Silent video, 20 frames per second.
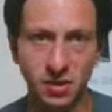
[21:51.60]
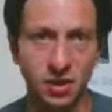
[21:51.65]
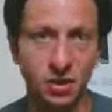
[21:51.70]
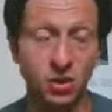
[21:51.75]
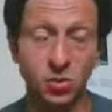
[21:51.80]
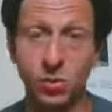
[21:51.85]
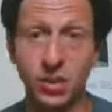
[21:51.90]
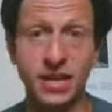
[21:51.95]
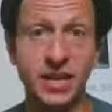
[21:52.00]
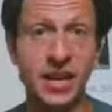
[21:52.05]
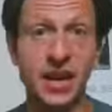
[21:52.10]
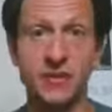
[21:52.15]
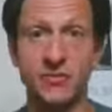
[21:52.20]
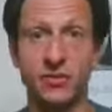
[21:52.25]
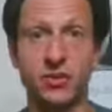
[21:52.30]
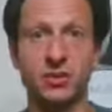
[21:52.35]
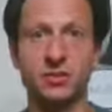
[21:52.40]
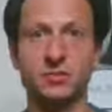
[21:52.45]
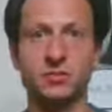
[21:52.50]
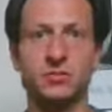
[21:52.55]
you would
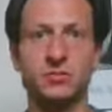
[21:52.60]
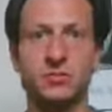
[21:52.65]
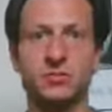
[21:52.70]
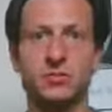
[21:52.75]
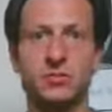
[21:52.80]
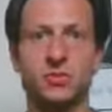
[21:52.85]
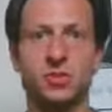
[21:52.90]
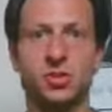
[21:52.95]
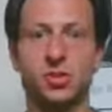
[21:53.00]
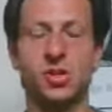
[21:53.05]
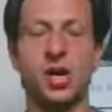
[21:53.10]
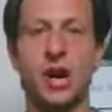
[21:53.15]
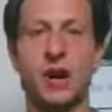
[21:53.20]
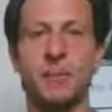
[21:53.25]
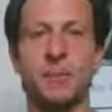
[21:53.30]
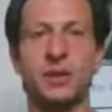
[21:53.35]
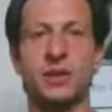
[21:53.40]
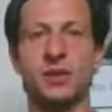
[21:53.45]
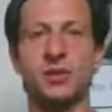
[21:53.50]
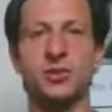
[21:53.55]
never
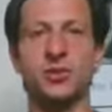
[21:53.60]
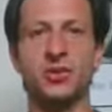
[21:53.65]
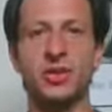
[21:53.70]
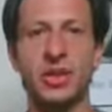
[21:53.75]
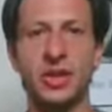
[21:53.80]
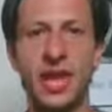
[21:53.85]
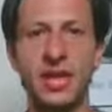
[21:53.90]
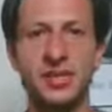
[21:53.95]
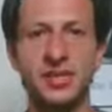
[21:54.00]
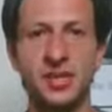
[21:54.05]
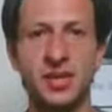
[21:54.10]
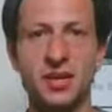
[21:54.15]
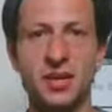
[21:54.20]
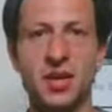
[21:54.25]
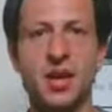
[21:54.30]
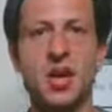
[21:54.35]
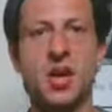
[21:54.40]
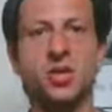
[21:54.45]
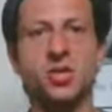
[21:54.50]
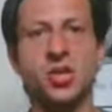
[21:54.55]
stop and learn the lesson.
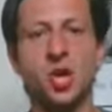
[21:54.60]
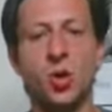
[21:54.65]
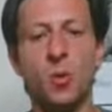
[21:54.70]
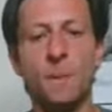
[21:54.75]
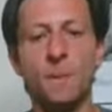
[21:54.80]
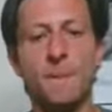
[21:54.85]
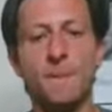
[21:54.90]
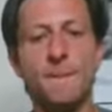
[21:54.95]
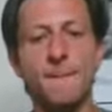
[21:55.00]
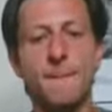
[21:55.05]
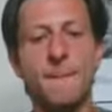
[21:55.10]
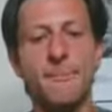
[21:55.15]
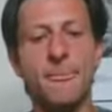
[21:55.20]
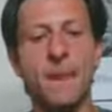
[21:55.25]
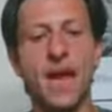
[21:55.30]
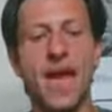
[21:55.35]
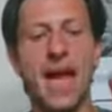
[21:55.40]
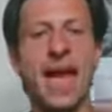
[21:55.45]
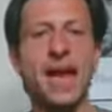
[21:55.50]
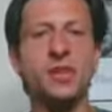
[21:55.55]
So
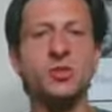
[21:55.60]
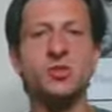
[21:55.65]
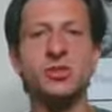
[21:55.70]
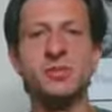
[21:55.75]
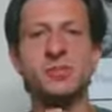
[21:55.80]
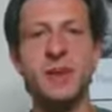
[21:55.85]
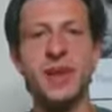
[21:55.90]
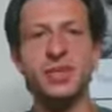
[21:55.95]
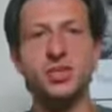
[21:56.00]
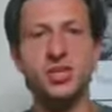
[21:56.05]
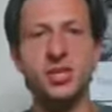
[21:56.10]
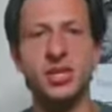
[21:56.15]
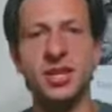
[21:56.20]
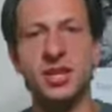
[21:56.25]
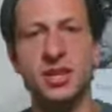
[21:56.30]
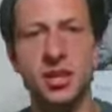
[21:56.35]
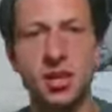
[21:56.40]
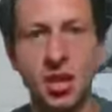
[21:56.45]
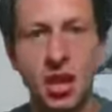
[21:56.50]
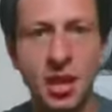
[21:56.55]
as was mentioned
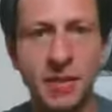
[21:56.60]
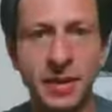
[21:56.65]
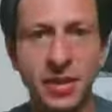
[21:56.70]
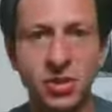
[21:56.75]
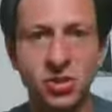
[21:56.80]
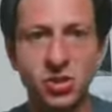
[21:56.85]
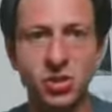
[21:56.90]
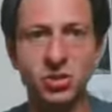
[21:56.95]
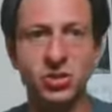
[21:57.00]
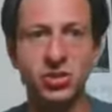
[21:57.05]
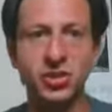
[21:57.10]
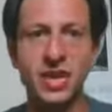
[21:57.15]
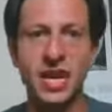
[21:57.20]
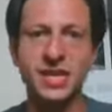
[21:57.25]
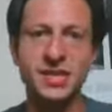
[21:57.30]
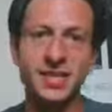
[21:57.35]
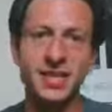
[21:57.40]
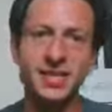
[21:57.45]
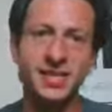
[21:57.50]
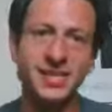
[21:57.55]
in the comments earlier,
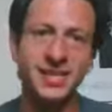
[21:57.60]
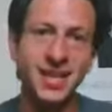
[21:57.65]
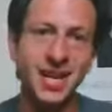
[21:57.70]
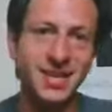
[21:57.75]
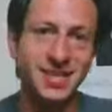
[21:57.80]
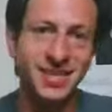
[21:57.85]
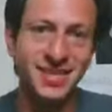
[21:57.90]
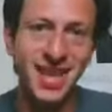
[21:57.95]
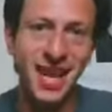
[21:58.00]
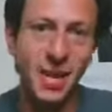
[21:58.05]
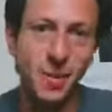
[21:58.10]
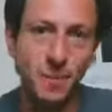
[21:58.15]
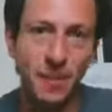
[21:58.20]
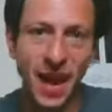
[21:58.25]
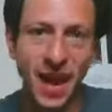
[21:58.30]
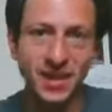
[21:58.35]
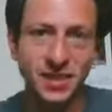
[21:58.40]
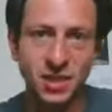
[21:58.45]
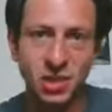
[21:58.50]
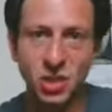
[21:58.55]
yes, this does date
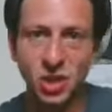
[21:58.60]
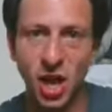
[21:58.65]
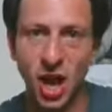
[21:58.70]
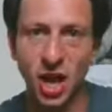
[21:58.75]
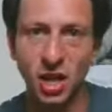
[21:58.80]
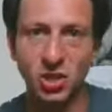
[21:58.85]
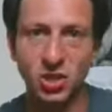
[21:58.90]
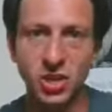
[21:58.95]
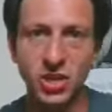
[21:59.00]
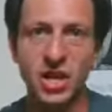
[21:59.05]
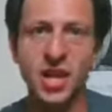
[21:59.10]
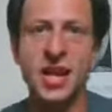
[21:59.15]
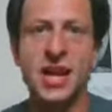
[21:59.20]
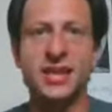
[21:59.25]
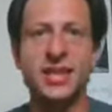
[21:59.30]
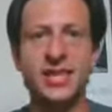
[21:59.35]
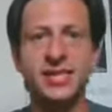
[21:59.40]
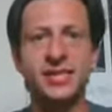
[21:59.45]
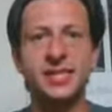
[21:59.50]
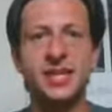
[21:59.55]
back to childhood.
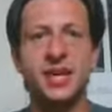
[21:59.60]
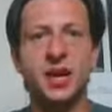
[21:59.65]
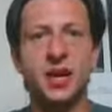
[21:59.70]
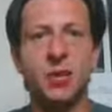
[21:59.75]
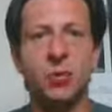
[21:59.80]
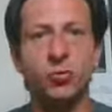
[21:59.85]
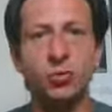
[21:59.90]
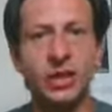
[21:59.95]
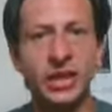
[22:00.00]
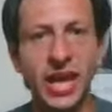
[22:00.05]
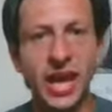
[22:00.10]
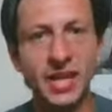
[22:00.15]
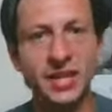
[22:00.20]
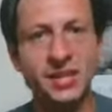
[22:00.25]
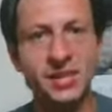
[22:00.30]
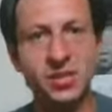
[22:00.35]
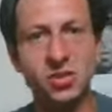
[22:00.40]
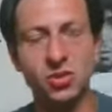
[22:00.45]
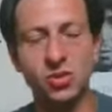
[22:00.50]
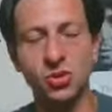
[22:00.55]
This
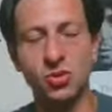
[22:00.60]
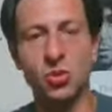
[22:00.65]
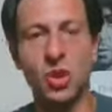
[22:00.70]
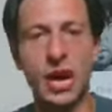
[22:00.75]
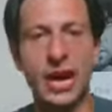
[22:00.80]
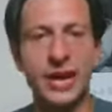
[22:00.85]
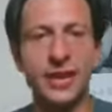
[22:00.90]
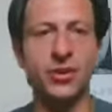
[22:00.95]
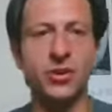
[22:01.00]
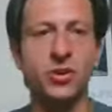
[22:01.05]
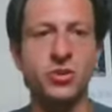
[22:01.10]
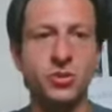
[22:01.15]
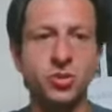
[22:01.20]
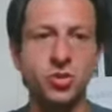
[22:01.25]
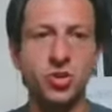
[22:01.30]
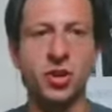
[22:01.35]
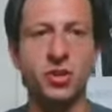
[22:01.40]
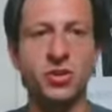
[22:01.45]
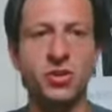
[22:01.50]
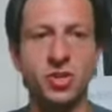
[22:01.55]
relates to other
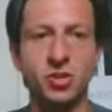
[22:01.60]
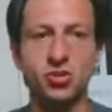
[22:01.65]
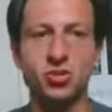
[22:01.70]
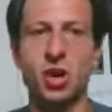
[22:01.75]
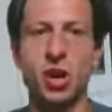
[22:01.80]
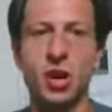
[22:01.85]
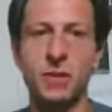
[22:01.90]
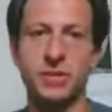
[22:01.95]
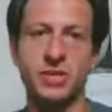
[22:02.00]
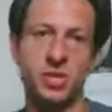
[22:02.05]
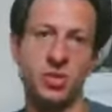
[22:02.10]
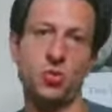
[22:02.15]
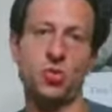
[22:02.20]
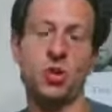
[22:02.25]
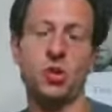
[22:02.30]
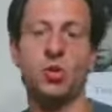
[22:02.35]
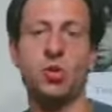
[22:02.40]
triggers and traumas that you are